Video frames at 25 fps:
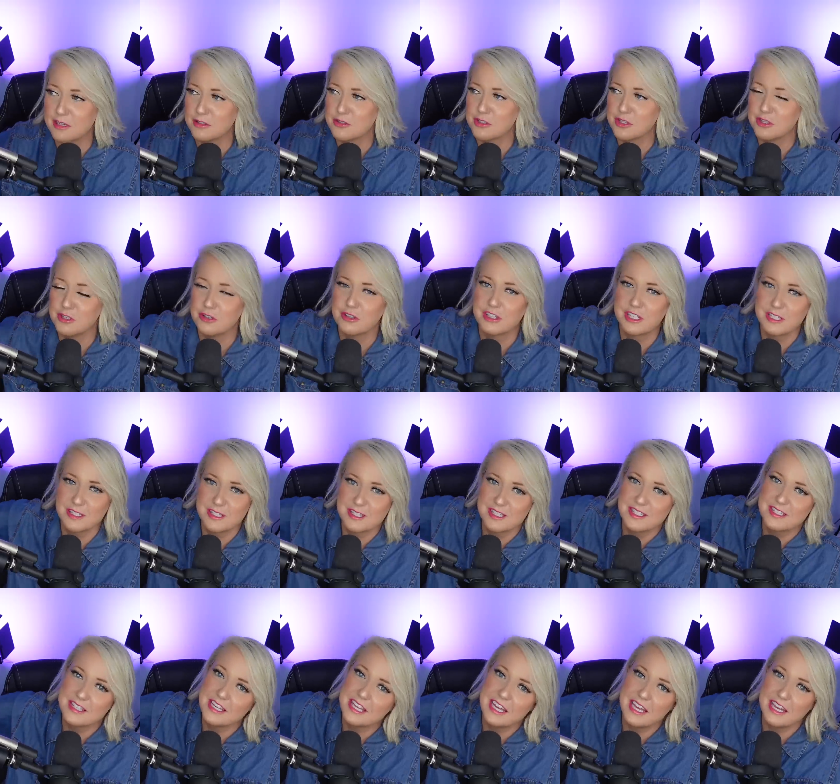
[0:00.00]
and you can
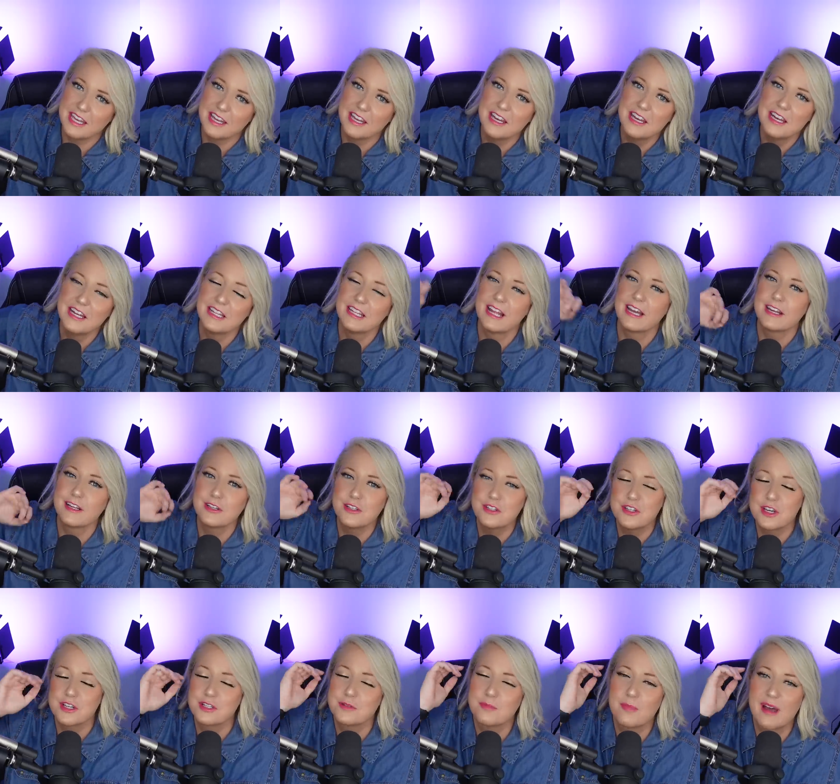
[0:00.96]
see
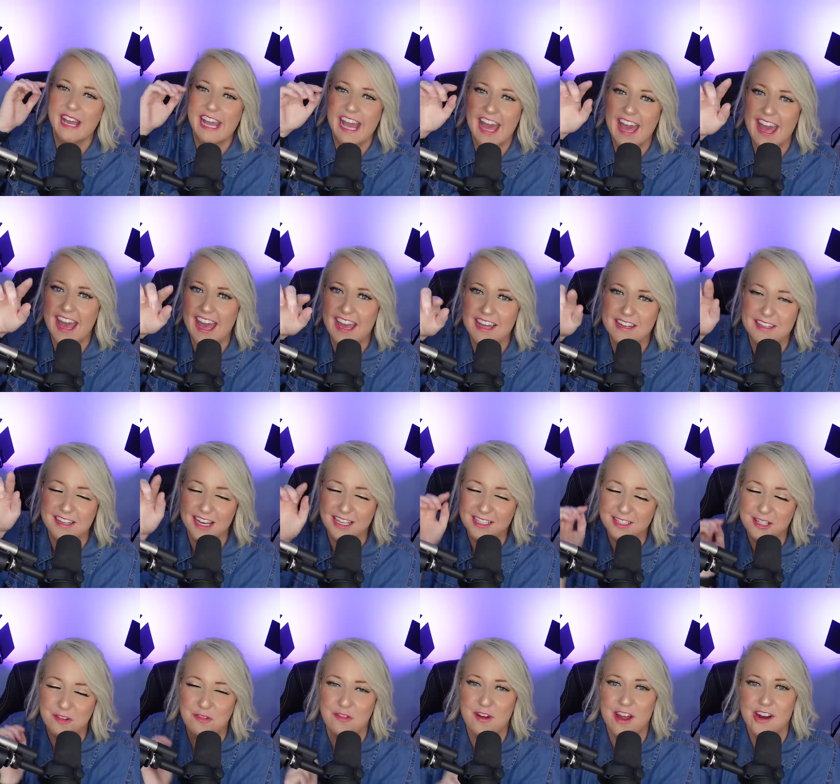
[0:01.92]
like just my head
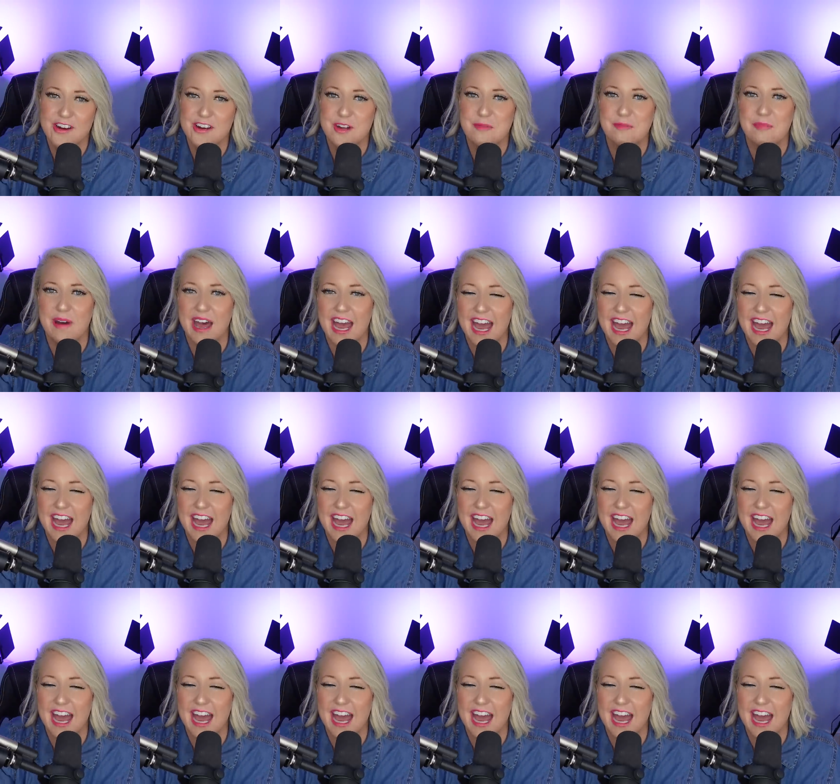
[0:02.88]
at the very